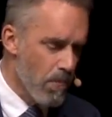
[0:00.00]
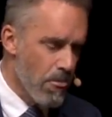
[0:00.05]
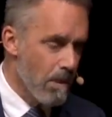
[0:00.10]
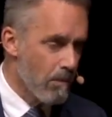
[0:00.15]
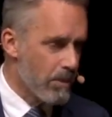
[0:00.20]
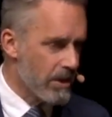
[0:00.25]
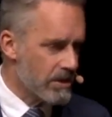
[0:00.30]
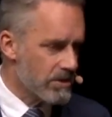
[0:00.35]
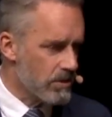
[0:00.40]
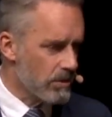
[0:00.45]

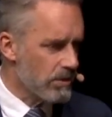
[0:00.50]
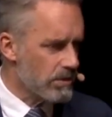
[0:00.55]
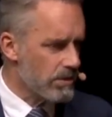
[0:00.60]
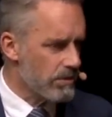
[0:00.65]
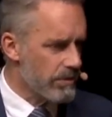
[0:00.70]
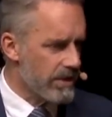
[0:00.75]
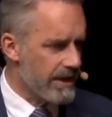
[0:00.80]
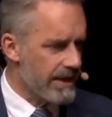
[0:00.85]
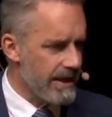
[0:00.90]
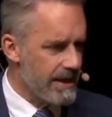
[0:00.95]
But it's also
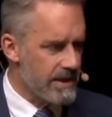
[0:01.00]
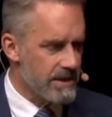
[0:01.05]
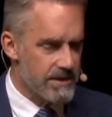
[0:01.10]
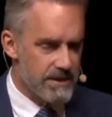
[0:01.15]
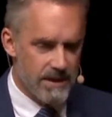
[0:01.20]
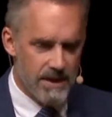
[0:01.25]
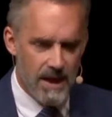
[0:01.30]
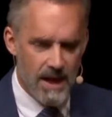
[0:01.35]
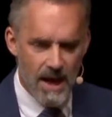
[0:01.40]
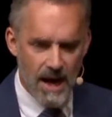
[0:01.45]
the case that
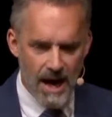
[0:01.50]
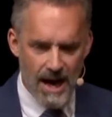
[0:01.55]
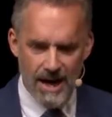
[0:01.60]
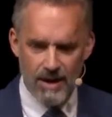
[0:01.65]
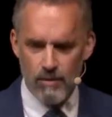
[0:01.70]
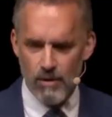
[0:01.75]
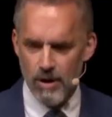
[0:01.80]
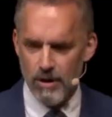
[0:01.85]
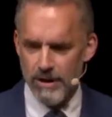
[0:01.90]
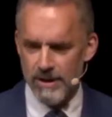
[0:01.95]

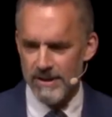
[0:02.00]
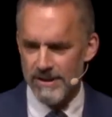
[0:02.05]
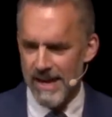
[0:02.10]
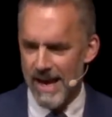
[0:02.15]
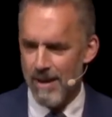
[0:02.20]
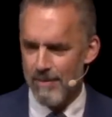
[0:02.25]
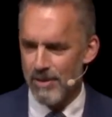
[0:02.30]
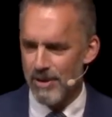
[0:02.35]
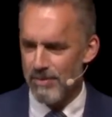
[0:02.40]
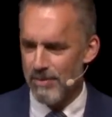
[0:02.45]
hierarchies
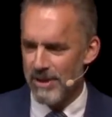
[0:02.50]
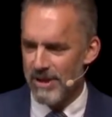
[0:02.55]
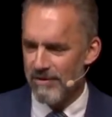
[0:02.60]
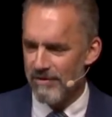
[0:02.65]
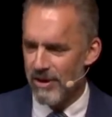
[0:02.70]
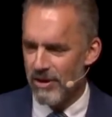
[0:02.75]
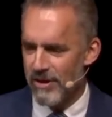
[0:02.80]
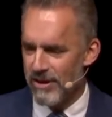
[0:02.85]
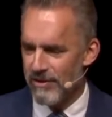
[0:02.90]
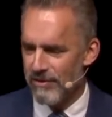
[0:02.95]
happen to be a
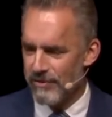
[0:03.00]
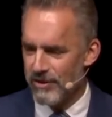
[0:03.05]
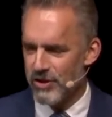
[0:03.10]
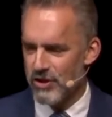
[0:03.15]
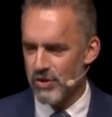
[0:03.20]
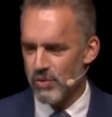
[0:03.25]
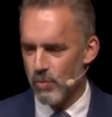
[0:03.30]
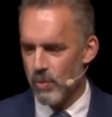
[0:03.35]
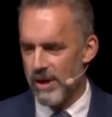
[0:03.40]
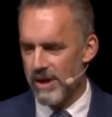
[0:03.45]
very
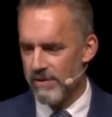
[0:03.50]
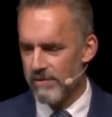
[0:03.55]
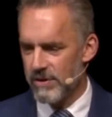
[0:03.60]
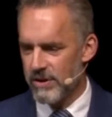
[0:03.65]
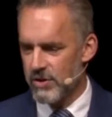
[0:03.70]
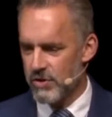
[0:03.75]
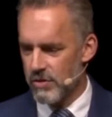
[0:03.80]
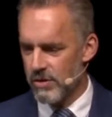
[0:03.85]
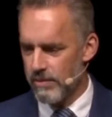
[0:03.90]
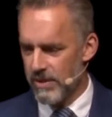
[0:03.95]
efficient way of
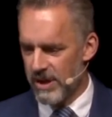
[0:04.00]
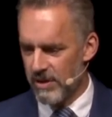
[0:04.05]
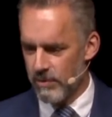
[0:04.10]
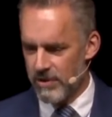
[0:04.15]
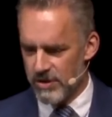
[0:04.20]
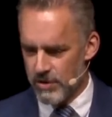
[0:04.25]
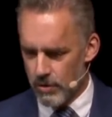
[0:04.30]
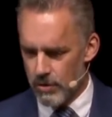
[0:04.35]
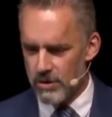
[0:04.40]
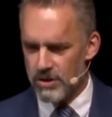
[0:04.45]
distributing
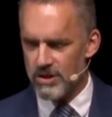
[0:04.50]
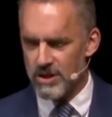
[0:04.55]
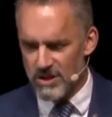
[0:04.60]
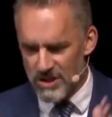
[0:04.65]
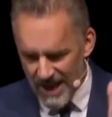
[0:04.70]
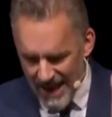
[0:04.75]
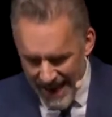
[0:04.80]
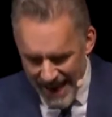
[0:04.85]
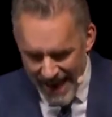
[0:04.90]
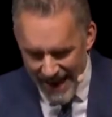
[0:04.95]
resources.
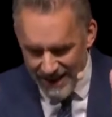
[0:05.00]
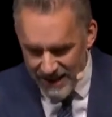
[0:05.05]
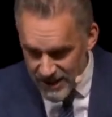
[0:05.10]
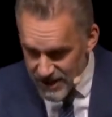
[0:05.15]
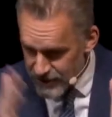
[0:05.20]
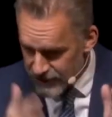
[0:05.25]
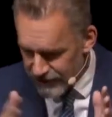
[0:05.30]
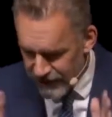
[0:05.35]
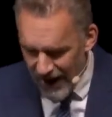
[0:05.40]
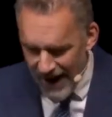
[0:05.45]
And it's
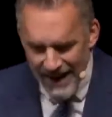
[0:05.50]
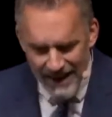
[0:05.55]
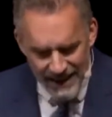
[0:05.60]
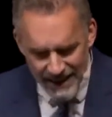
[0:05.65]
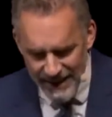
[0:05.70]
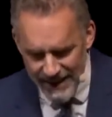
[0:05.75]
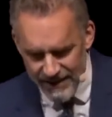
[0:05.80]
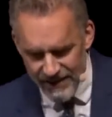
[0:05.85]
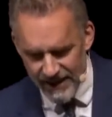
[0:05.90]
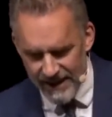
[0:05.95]

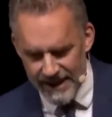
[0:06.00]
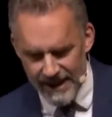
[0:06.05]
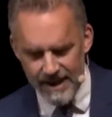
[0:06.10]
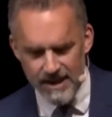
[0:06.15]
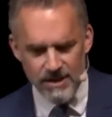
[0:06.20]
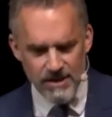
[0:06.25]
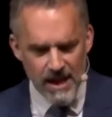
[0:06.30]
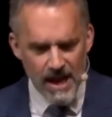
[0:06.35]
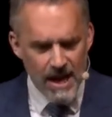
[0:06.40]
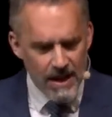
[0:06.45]
finally the
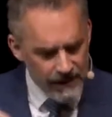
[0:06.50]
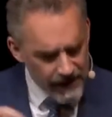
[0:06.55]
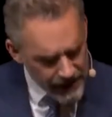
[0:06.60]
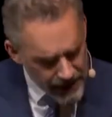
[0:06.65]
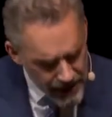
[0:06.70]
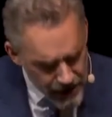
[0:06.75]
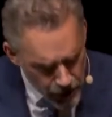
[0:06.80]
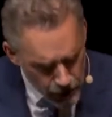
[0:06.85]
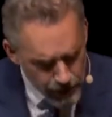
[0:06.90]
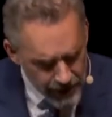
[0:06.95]
case that
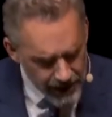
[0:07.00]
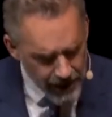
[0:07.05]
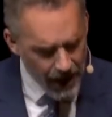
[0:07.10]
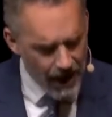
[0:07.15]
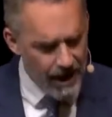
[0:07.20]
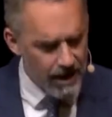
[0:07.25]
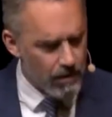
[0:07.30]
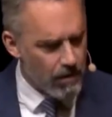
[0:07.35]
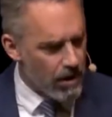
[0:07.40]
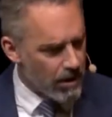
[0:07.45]
human
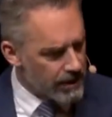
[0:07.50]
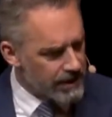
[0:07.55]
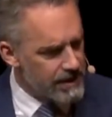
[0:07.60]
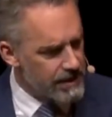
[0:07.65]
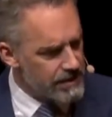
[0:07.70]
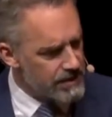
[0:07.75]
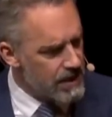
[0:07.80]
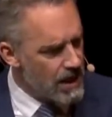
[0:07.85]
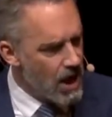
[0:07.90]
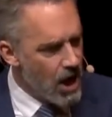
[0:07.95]

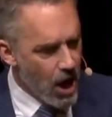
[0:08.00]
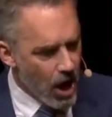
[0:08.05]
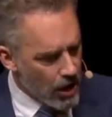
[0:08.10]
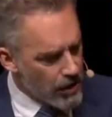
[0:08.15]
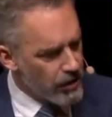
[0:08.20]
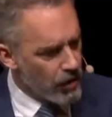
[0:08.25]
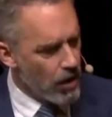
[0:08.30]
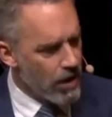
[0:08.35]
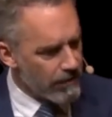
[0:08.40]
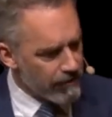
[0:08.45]
hierarchies are
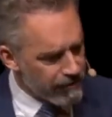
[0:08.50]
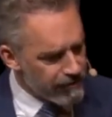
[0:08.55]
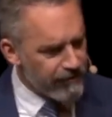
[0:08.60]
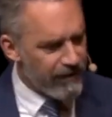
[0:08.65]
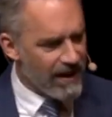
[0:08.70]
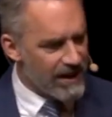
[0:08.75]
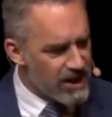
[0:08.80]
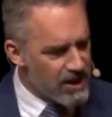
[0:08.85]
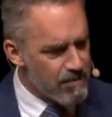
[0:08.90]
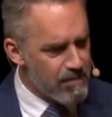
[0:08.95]
not
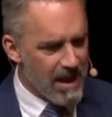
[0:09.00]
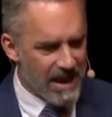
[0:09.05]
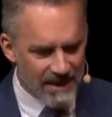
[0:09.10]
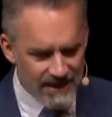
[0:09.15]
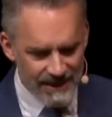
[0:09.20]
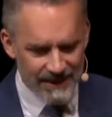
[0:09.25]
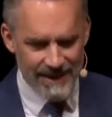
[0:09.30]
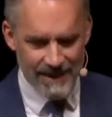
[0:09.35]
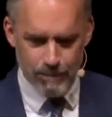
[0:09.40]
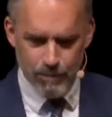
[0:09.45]

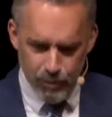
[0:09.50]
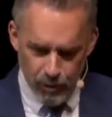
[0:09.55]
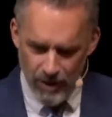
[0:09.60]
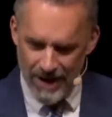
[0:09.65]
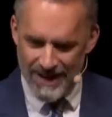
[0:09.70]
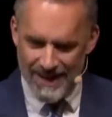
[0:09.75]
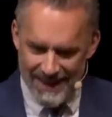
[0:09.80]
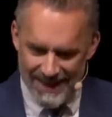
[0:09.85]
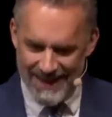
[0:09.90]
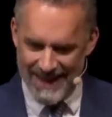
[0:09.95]
fundamentally
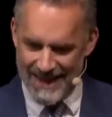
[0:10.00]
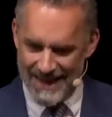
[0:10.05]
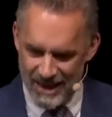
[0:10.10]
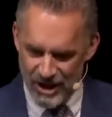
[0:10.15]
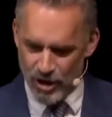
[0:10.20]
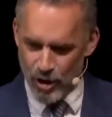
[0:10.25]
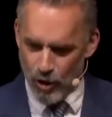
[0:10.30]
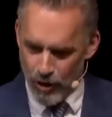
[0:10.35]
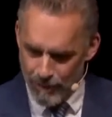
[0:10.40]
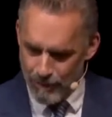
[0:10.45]
predicated
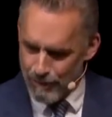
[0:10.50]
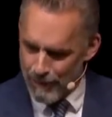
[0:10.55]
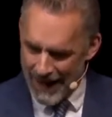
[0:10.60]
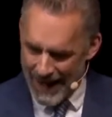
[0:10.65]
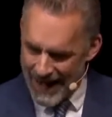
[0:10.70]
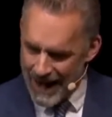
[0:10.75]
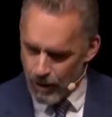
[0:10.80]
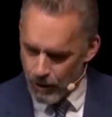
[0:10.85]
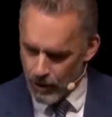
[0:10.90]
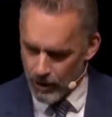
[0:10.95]
on
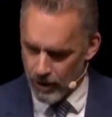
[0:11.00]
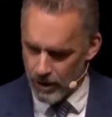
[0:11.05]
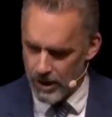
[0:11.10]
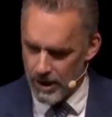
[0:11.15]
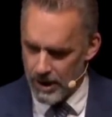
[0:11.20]
power.